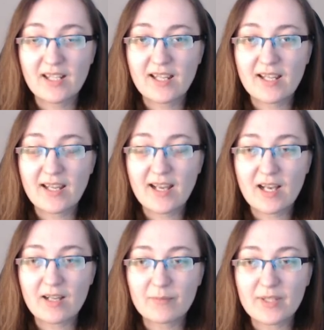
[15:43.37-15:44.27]
Yeah, I
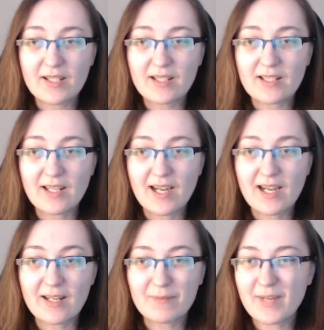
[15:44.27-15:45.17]
mean,
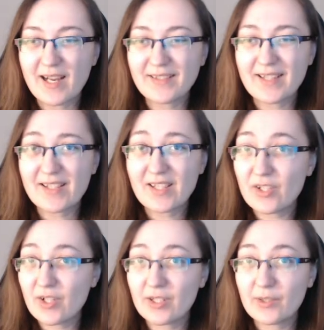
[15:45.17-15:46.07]
I guess he's
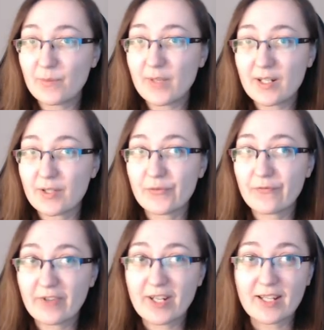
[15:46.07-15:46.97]
going to meet his
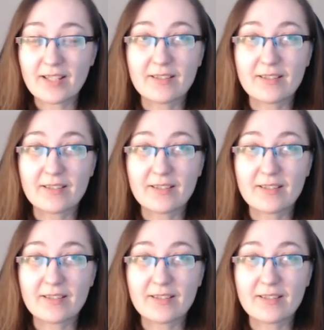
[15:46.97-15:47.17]
friend.